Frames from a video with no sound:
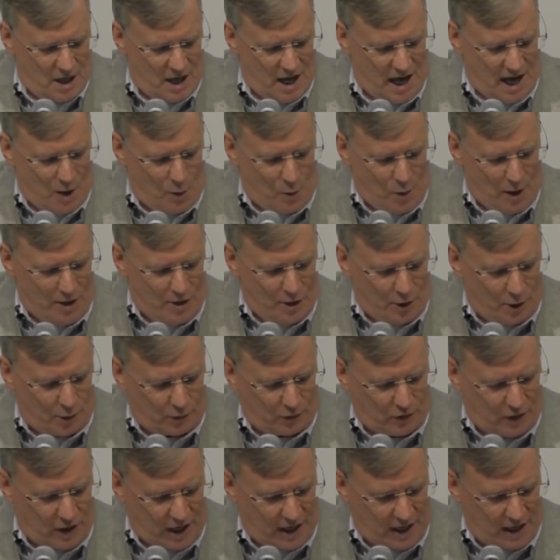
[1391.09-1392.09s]
And when
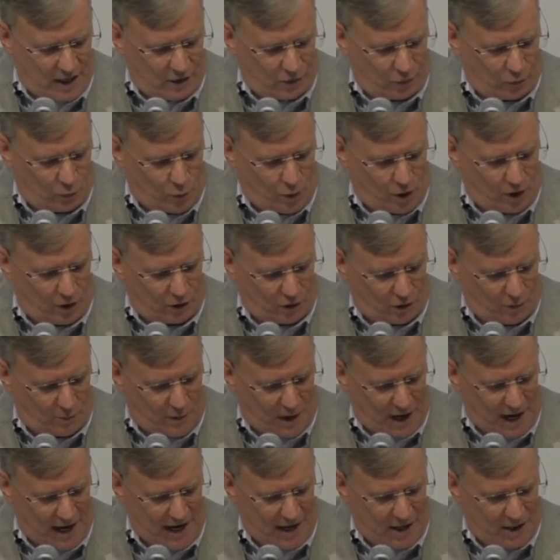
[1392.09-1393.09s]
those days were
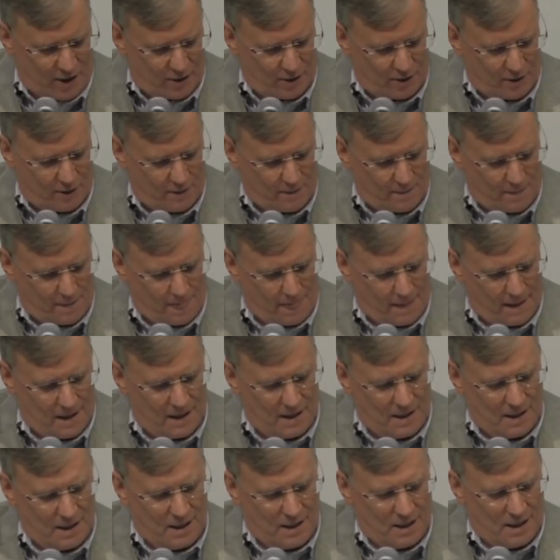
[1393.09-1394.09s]
expired,
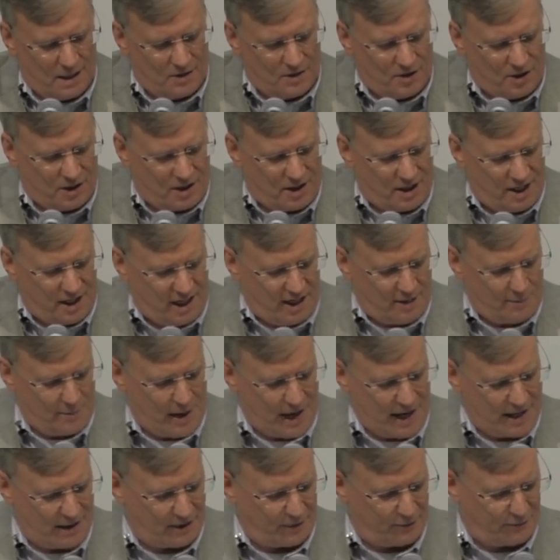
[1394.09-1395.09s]
the king
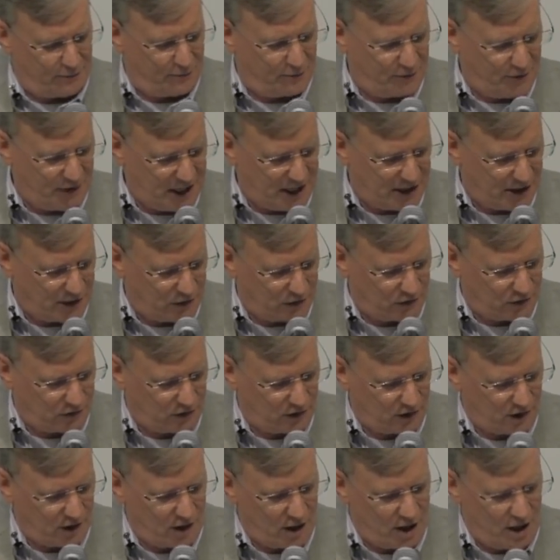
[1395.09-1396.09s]
made a
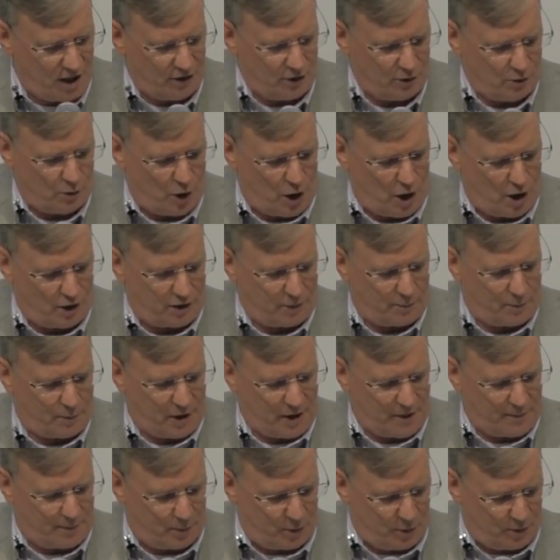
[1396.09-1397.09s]
feast unto all the
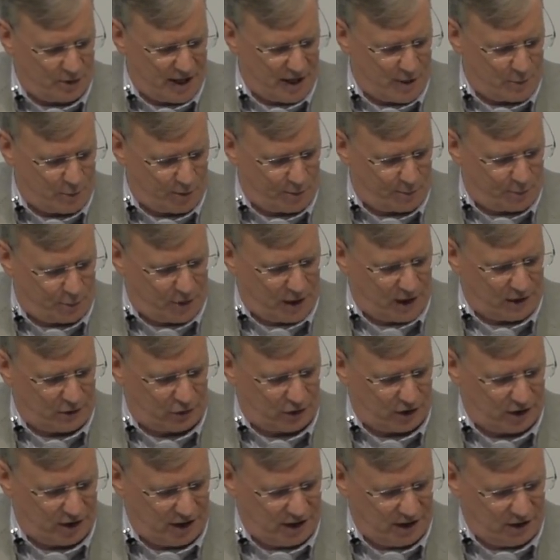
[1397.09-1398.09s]
people that were
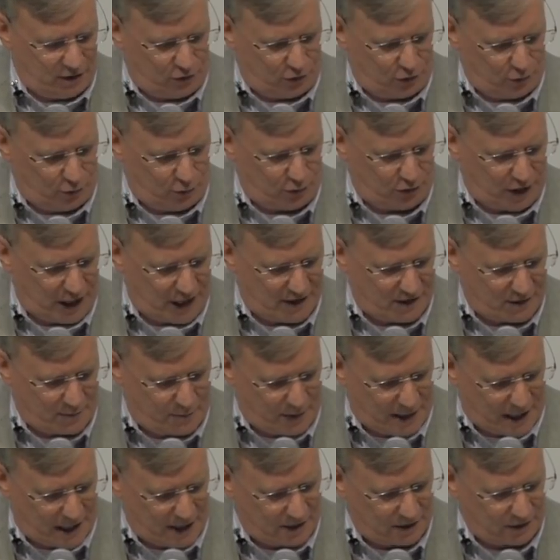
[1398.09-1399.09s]
present in Shushan the
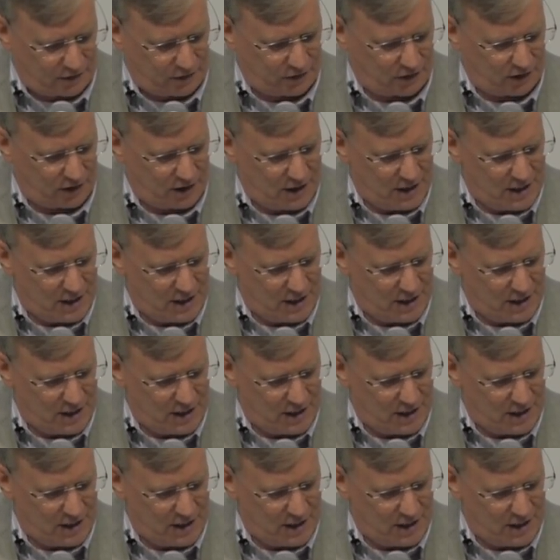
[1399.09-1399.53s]
palace,